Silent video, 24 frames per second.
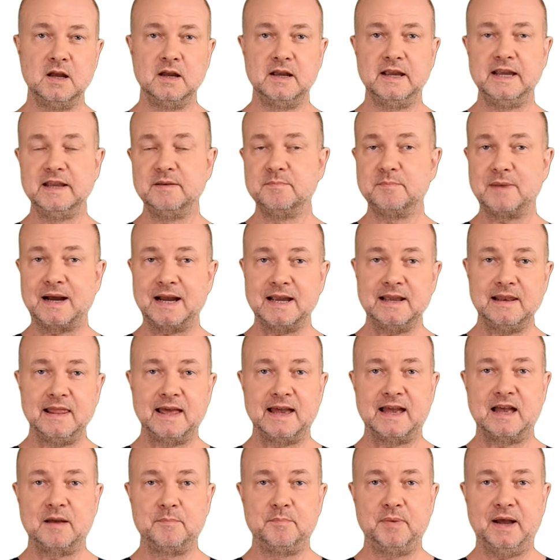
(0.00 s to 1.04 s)
In my
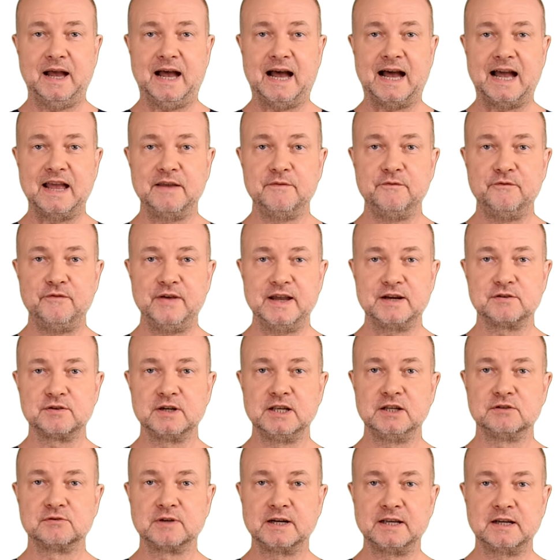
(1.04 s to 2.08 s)
lab, I
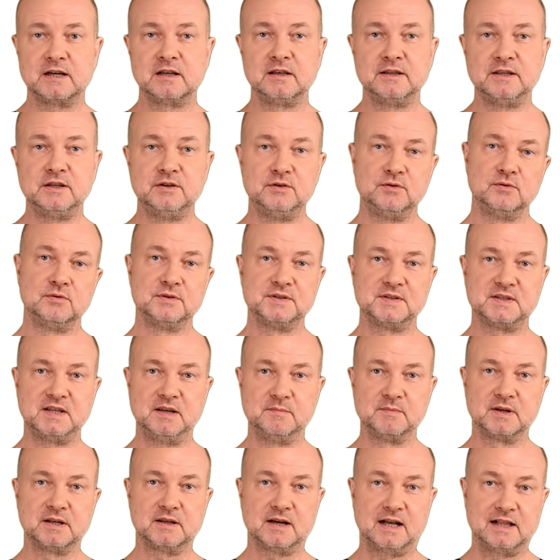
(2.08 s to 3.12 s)
very rarely do
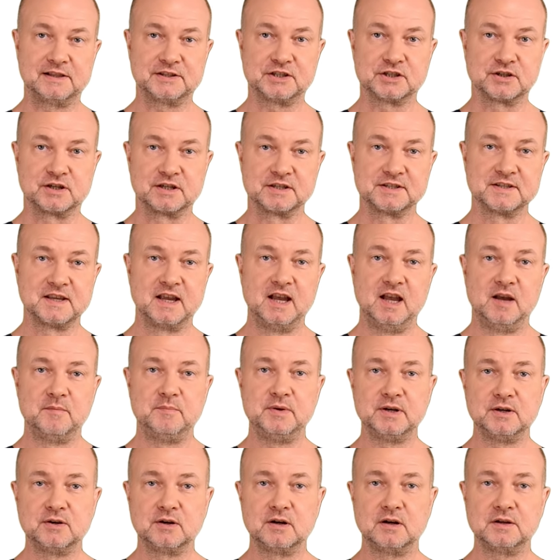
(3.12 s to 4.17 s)
semen cultures
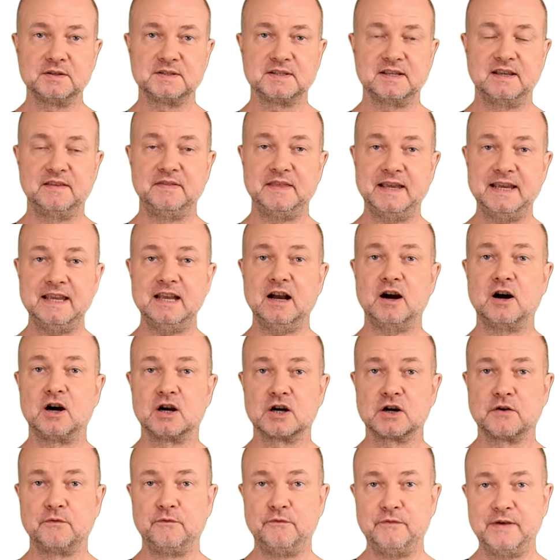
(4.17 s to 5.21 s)
because they
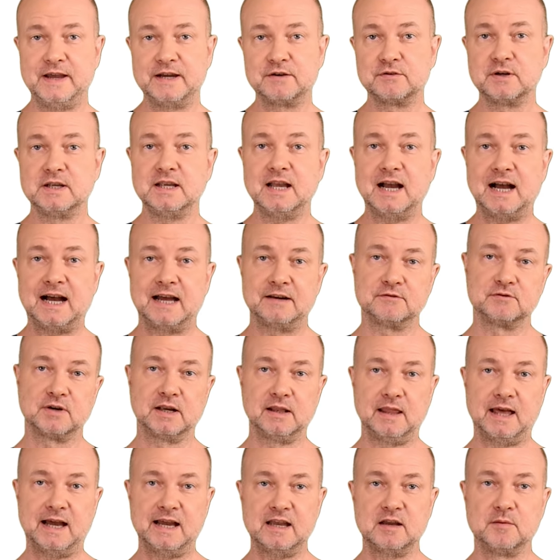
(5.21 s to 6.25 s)
are very
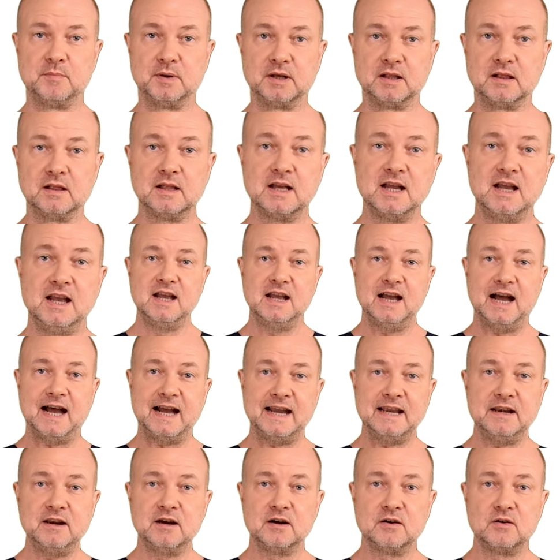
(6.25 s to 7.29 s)
unreliable.
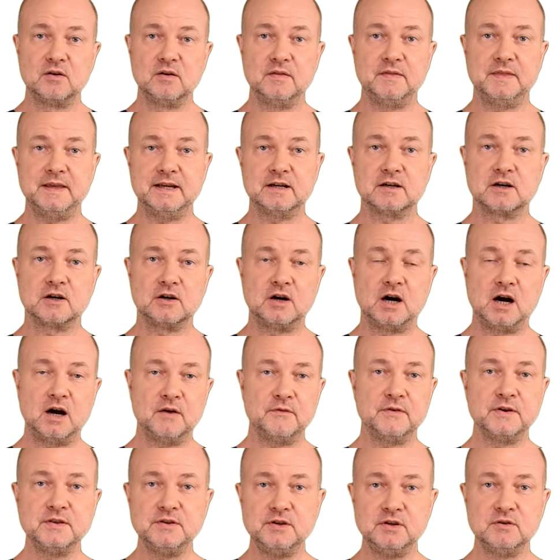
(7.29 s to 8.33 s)
I know they are
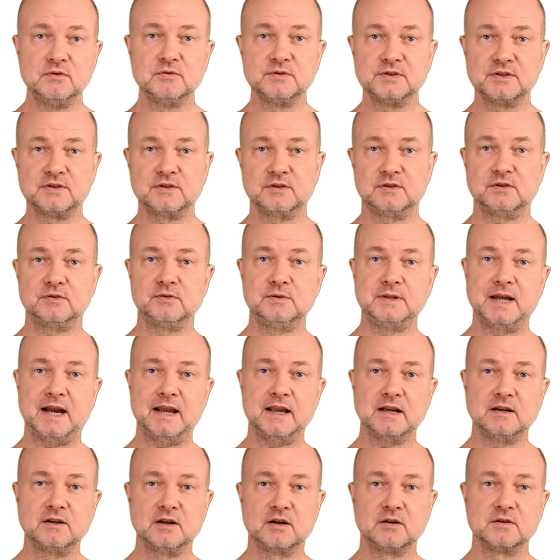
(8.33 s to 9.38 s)
often used to
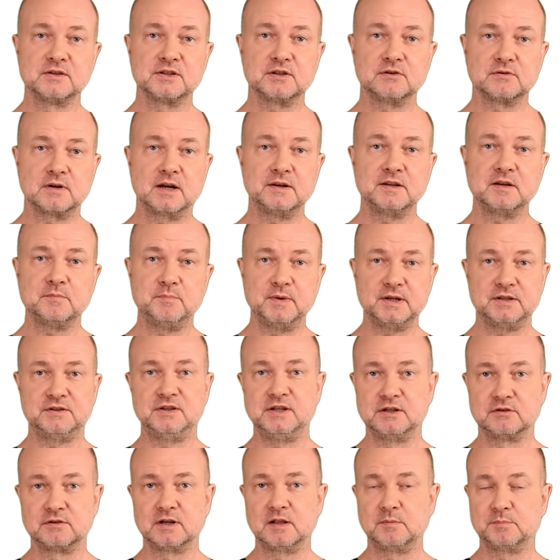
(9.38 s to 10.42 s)
diagnose chronic
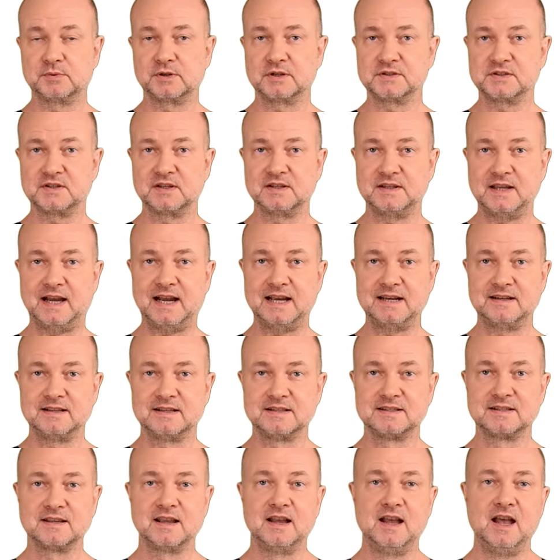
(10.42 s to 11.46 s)
bacterial
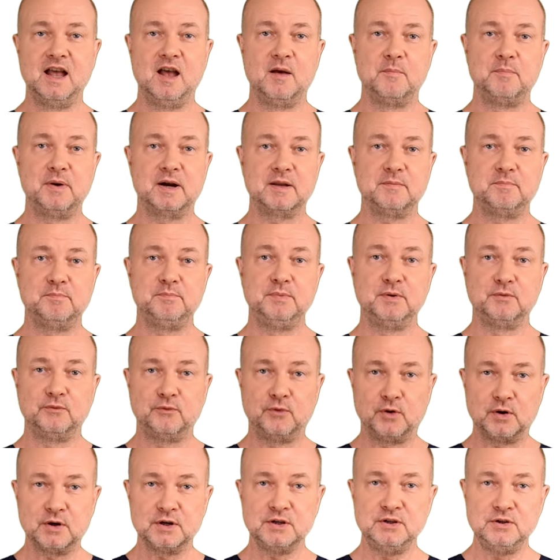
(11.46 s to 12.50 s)
prostatitis, but
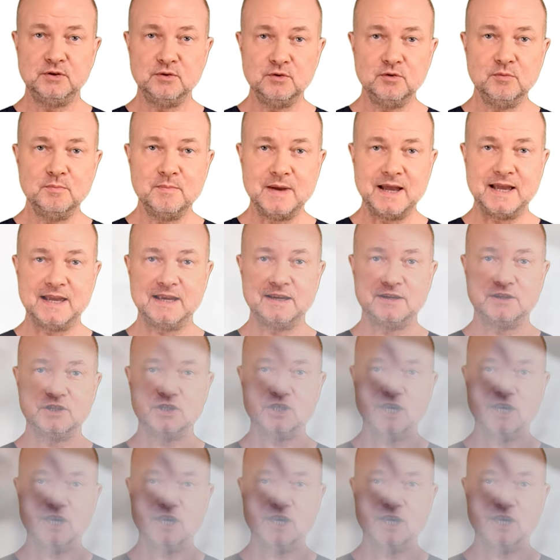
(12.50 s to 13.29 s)
before you make